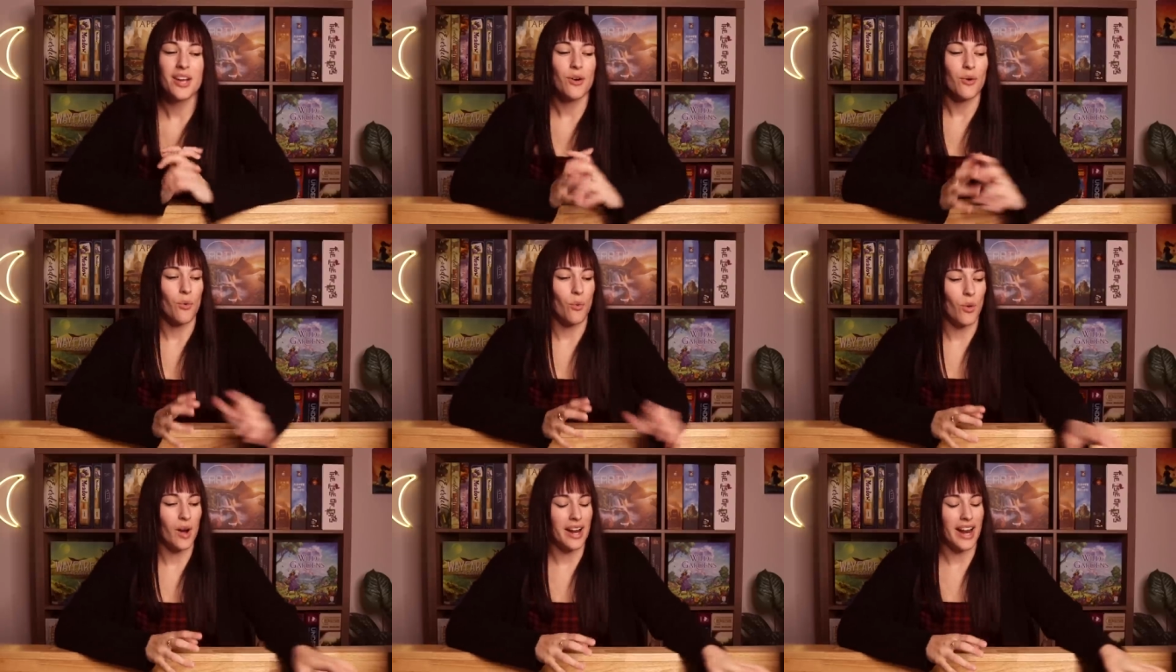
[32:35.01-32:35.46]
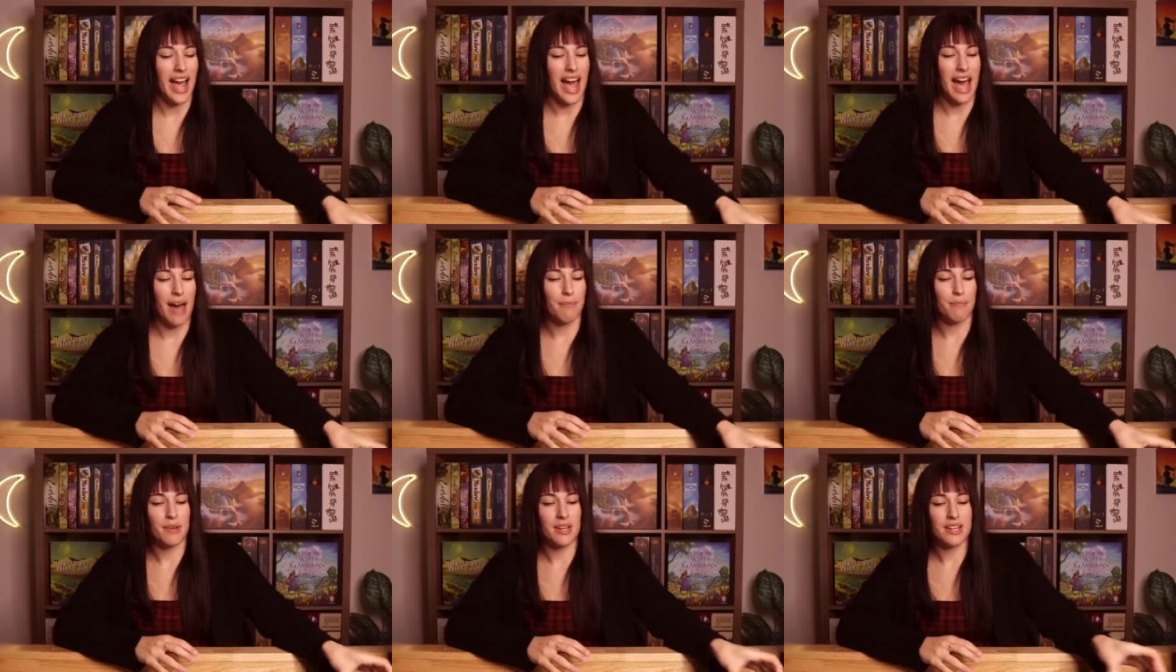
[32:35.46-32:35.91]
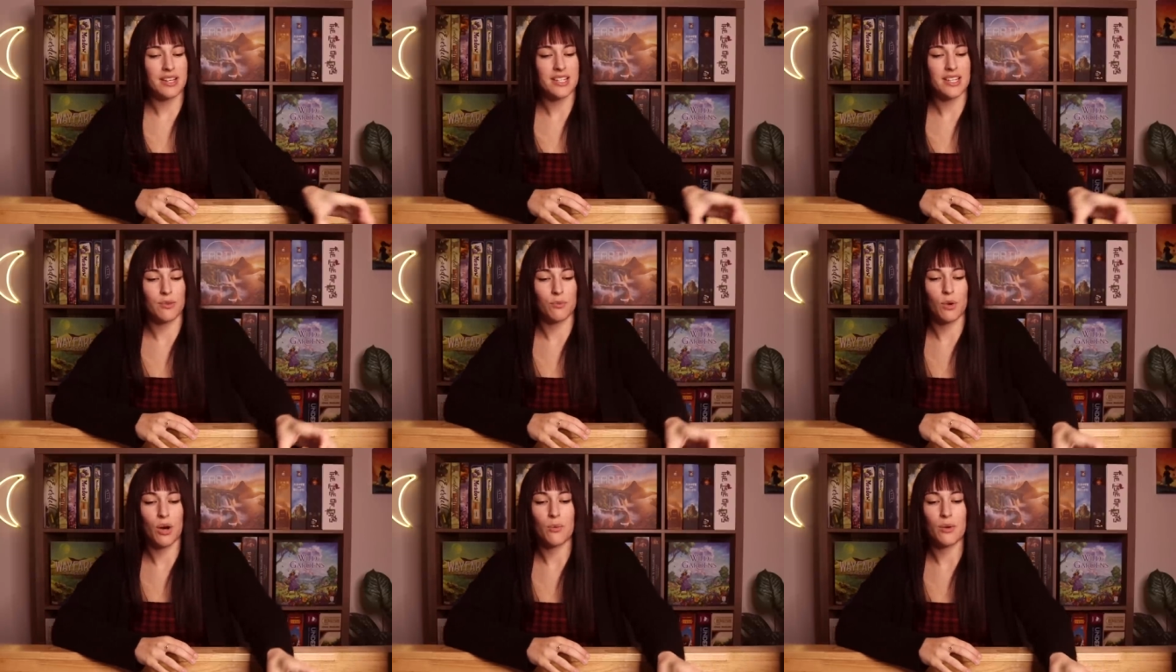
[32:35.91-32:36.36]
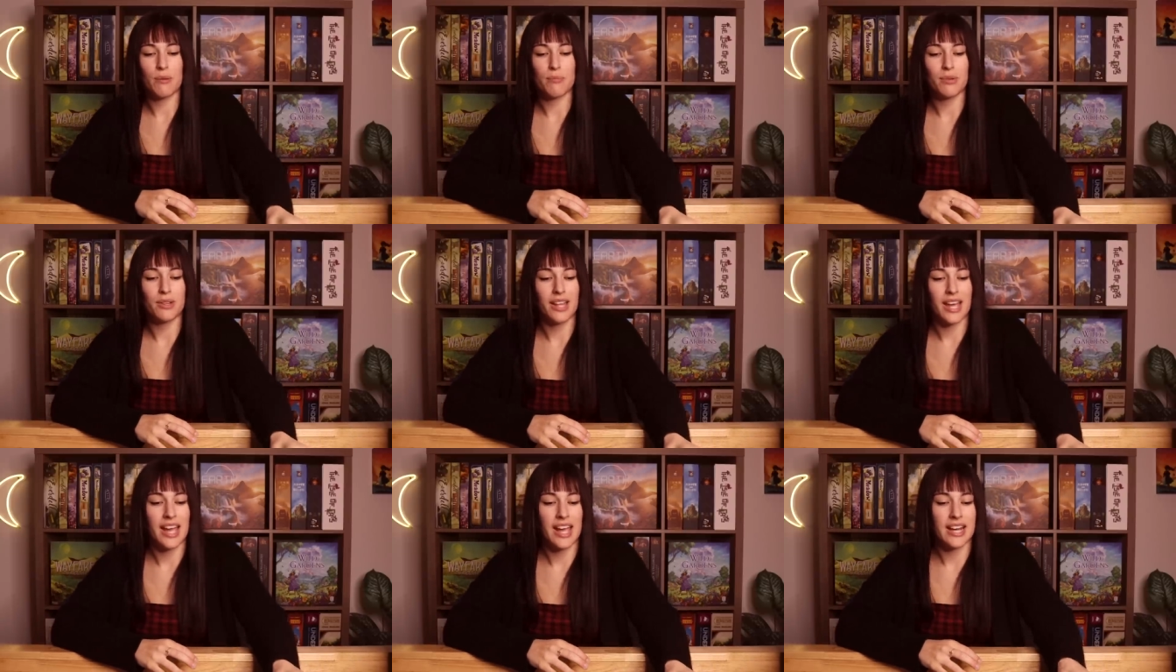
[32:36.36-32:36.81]
what happened and what we
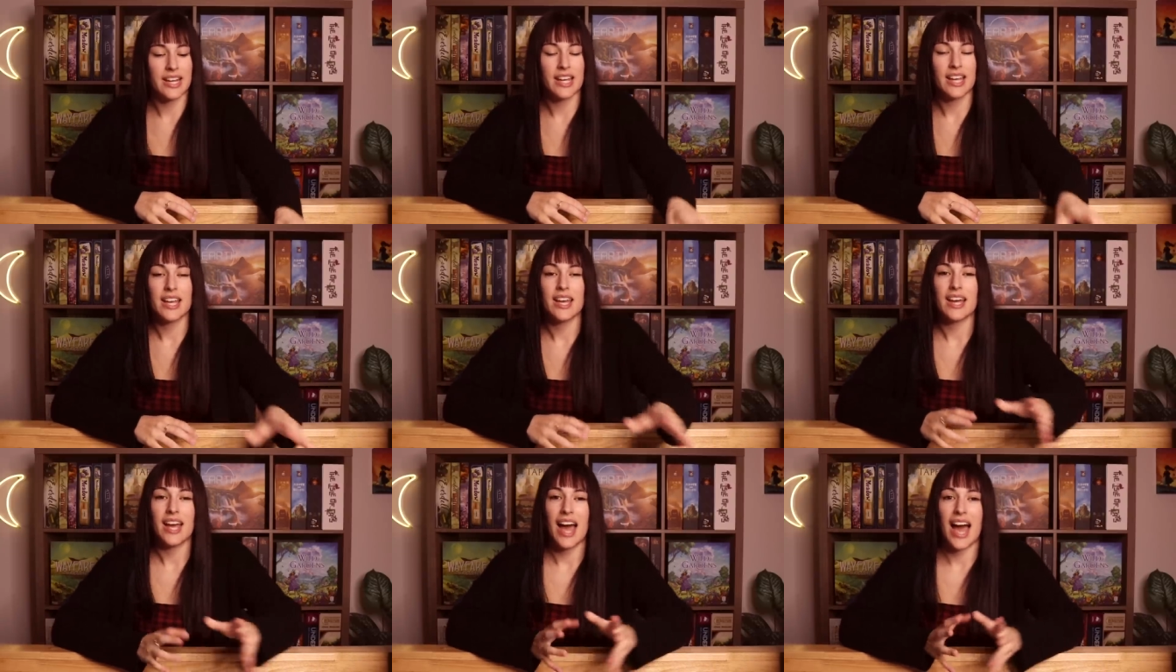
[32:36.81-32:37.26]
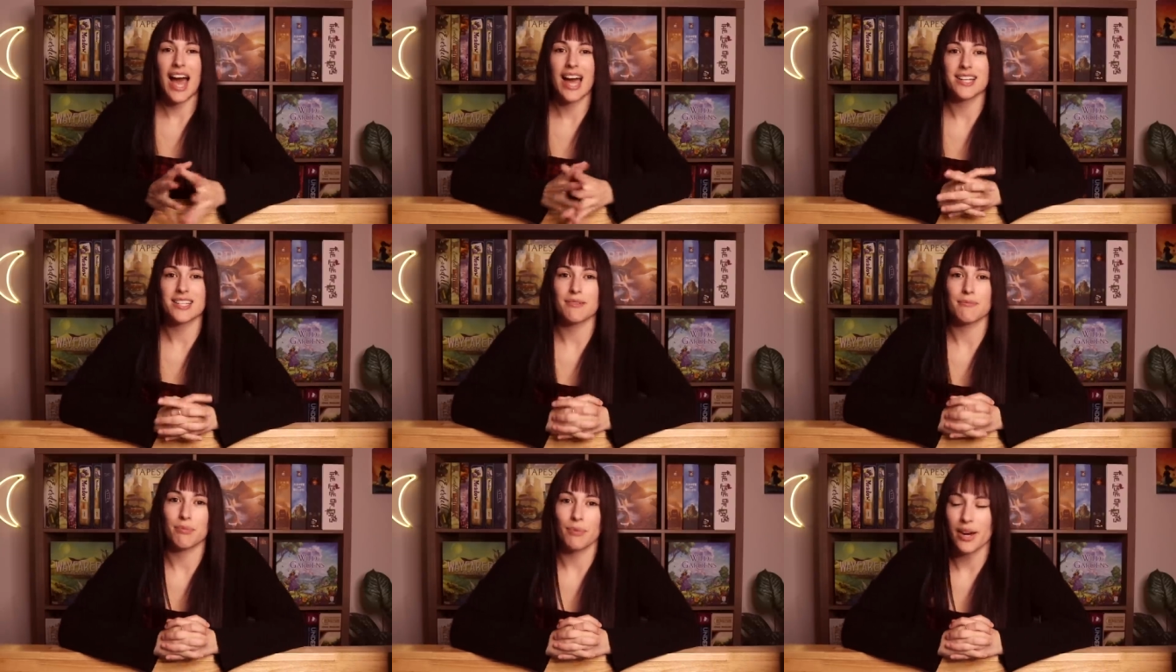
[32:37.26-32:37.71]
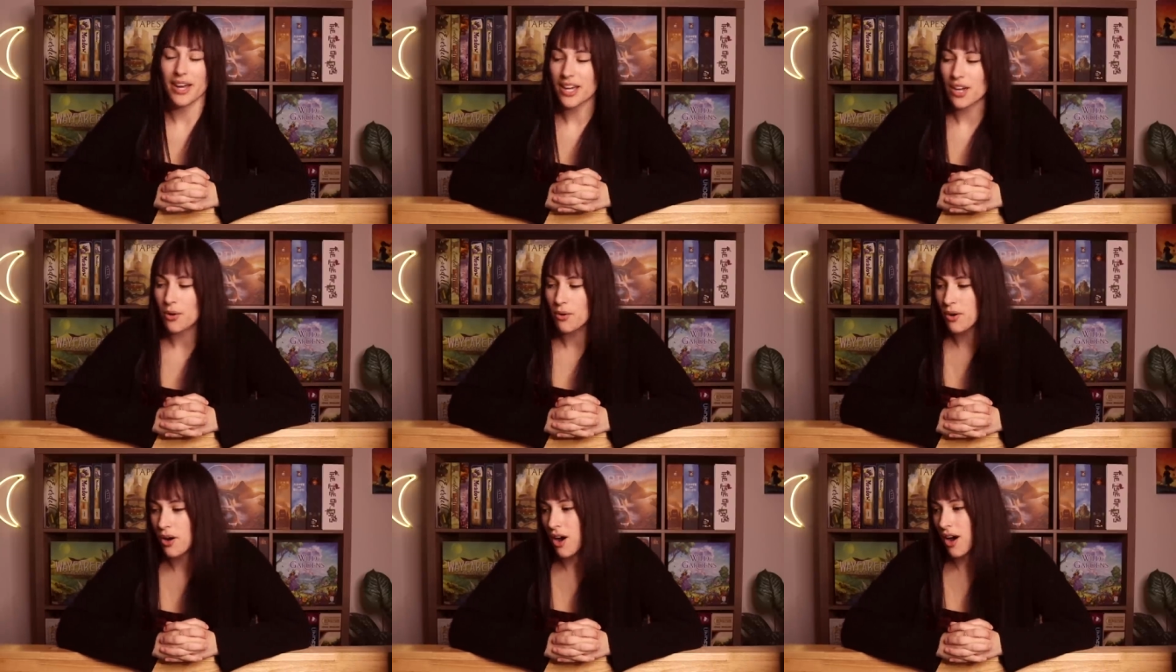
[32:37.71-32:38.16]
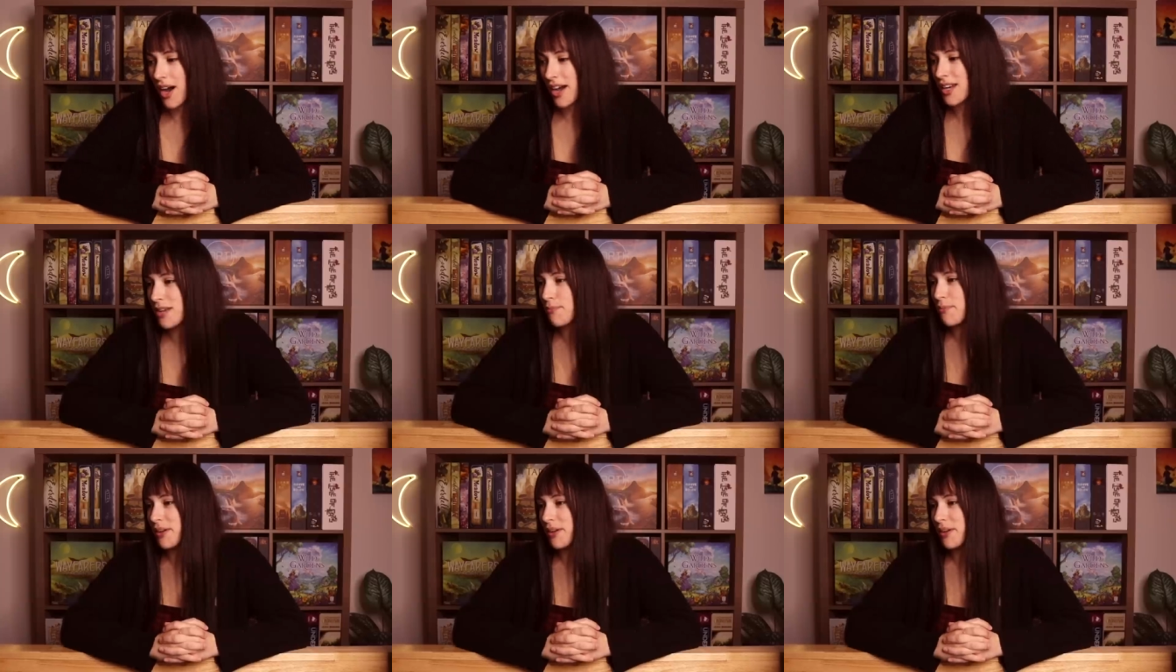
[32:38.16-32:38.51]
played at BreakoutCon.